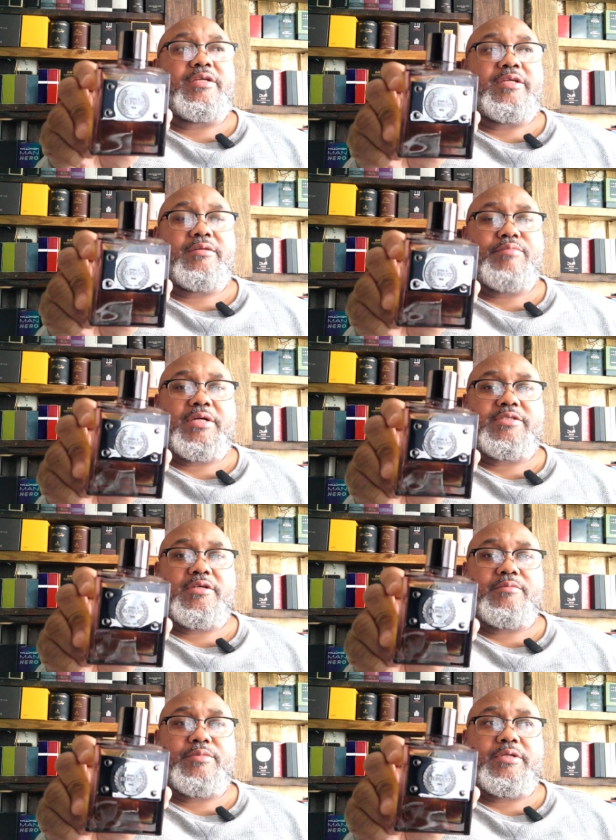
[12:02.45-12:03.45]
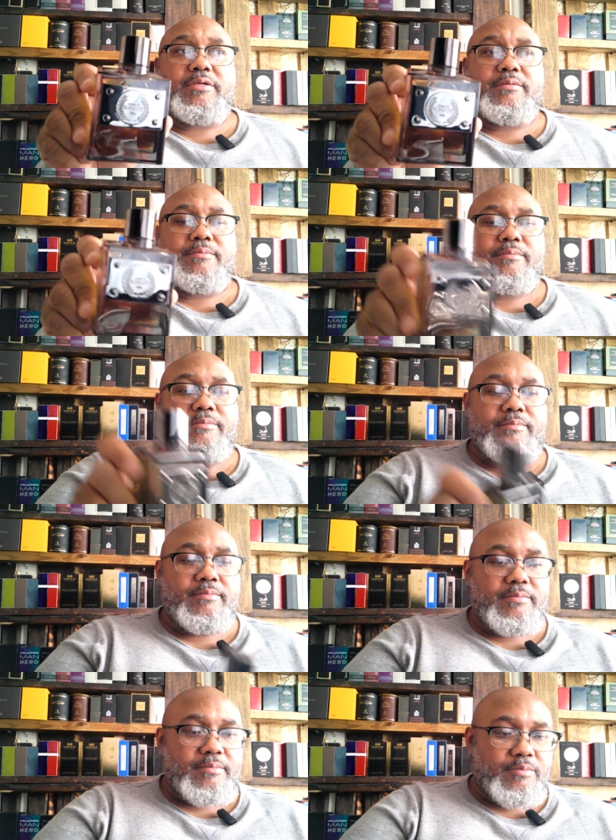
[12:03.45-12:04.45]
Elegant by Johan B.
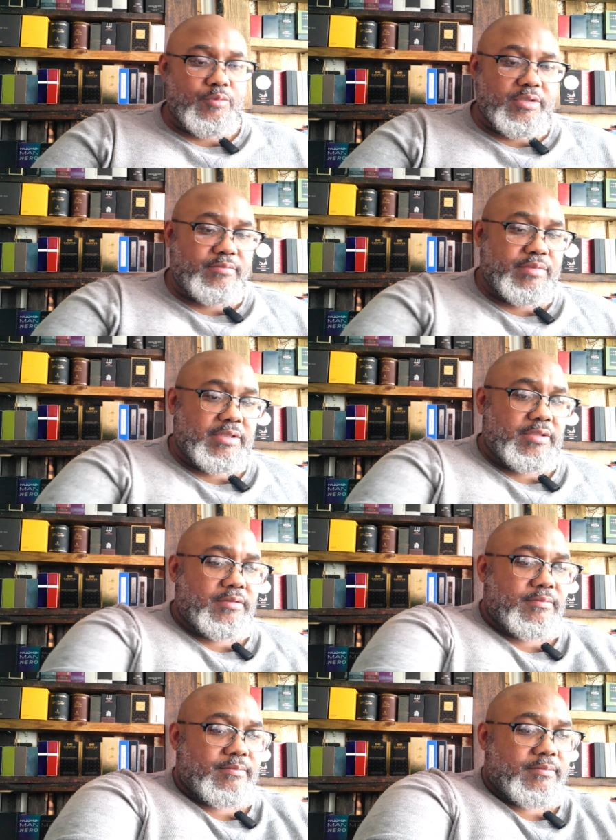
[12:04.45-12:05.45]
Will it be